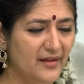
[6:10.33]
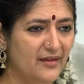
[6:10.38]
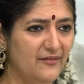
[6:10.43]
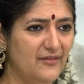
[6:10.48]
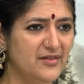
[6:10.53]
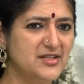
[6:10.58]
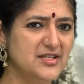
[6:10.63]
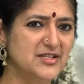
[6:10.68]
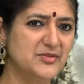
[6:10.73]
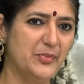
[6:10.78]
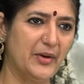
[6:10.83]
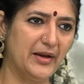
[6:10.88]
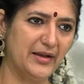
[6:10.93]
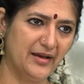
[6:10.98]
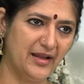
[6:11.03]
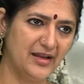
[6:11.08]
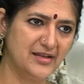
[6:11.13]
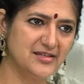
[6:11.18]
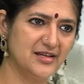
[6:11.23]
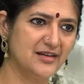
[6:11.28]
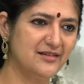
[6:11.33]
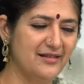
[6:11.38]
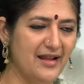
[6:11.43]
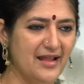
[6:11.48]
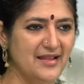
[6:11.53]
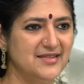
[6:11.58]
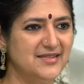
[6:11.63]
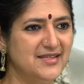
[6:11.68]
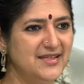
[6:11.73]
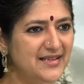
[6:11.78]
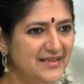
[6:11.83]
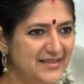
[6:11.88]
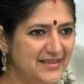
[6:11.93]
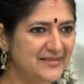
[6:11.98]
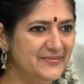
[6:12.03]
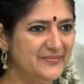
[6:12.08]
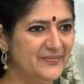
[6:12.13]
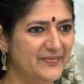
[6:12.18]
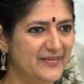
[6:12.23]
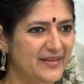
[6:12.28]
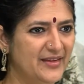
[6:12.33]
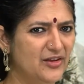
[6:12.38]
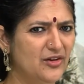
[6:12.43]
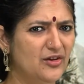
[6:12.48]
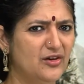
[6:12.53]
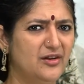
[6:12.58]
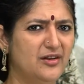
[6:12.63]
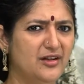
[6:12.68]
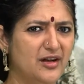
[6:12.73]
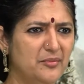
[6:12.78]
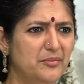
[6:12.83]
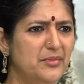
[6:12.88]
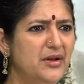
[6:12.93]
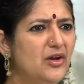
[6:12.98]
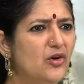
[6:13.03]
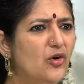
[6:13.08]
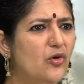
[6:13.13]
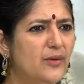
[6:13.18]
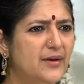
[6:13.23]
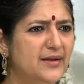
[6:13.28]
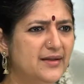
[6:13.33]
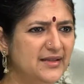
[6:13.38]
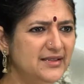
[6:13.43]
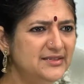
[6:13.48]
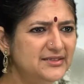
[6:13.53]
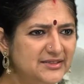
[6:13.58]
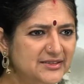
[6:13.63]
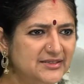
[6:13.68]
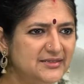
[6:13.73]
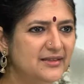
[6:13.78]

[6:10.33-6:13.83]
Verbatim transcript: which is by nature transient. You are grumbling over this.